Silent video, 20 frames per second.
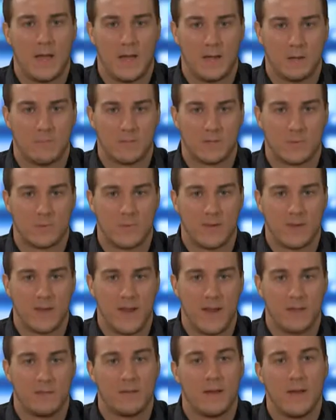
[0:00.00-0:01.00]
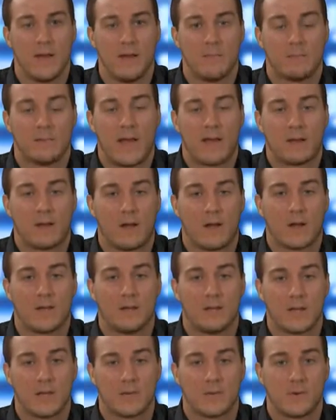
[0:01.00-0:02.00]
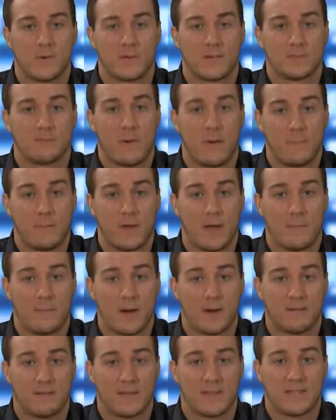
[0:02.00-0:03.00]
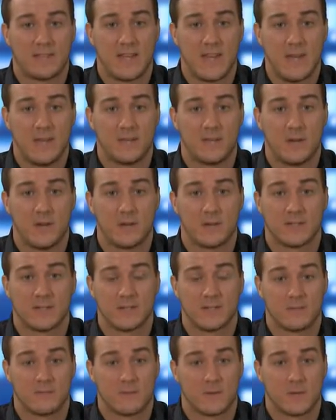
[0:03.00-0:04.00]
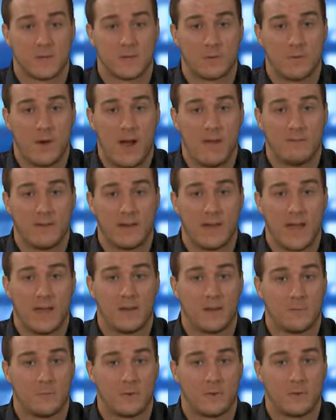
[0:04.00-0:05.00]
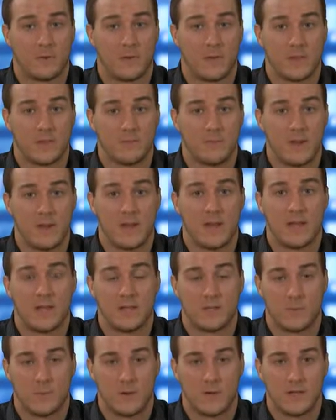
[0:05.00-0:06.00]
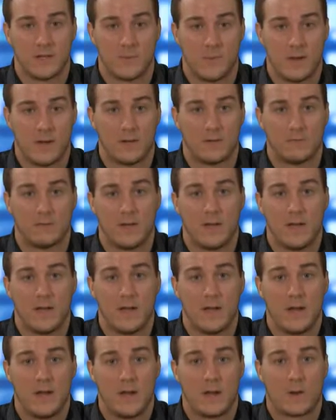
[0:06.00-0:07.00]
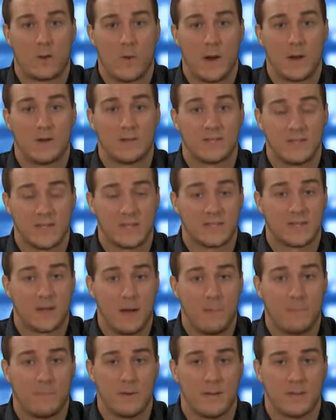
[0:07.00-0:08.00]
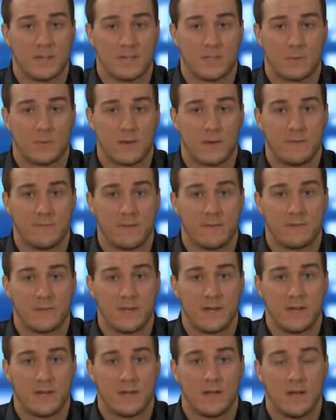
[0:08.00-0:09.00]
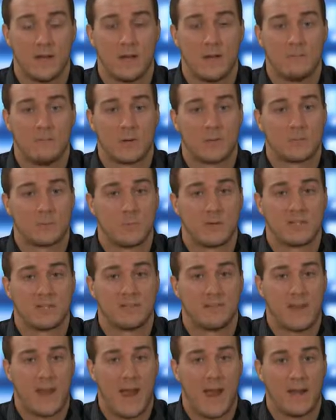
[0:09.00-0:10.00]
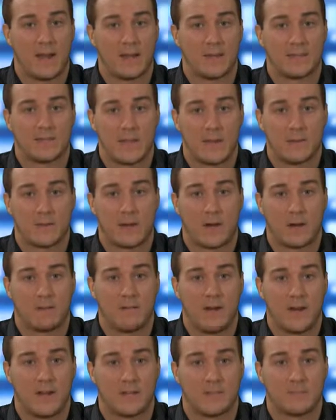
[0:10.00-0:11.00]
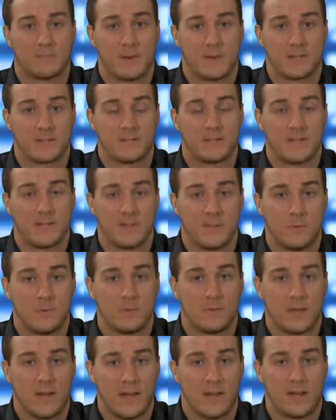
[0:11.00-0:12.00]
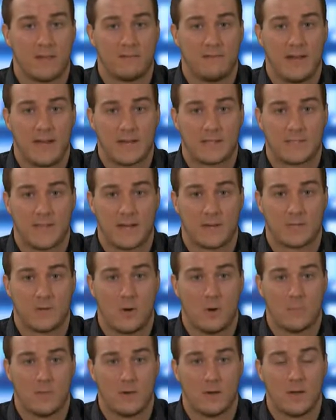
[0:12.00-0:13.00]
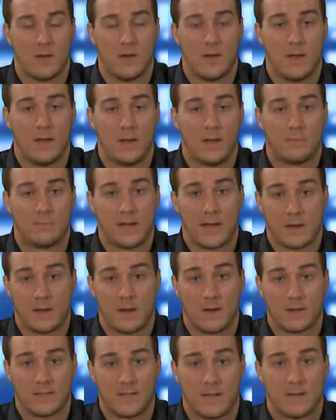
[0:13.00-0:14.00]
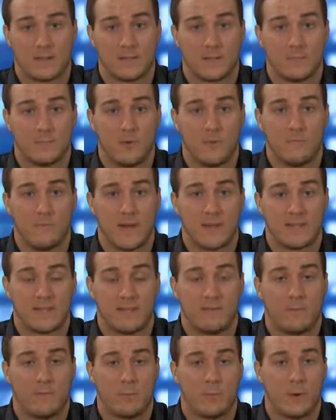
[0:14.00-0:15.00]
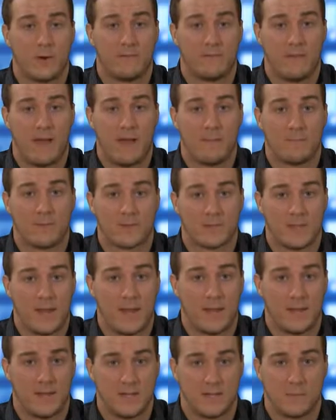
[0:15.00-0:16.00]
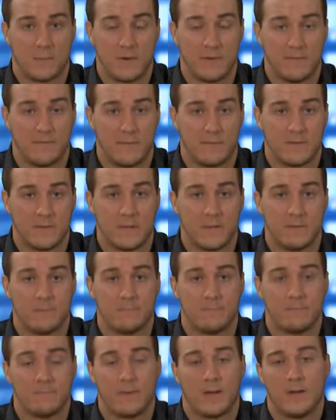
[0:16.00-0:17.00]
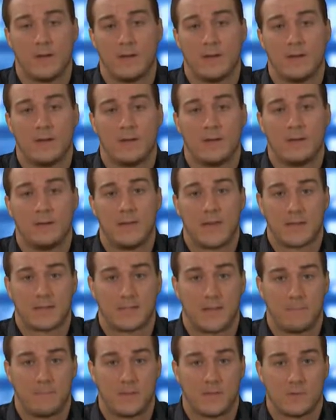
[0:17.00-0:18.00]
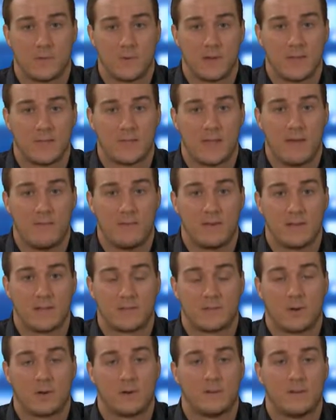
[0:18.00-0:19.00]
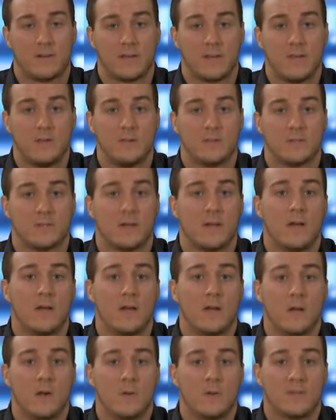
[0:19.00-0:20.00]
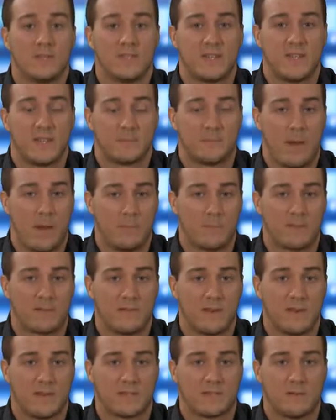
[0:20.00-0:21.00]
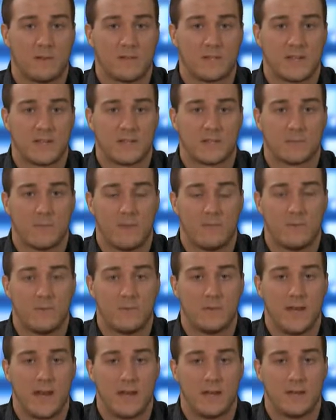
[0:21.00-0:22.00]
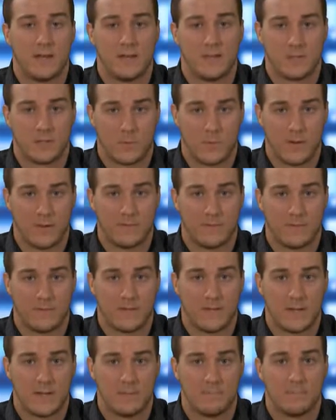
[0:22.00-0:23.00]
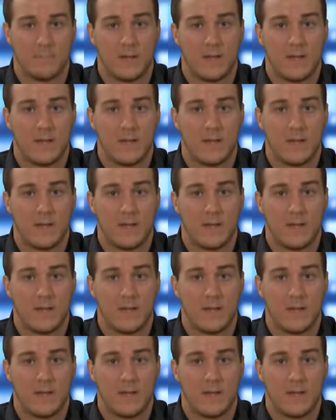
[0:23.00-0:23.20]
At number 28, BlackHawk Industrial has bumped up our list each year since first arriving at number 33 in 2012. It acquired 6 companies in 2015, most recently adding South Carolina's Specialty Tool Inc. last October. BlackHawk sales improved by 7.5% in 2015. Next up at 27 is Turtle & Hughes, which ceased publicly disclosing its revenue data in 2015.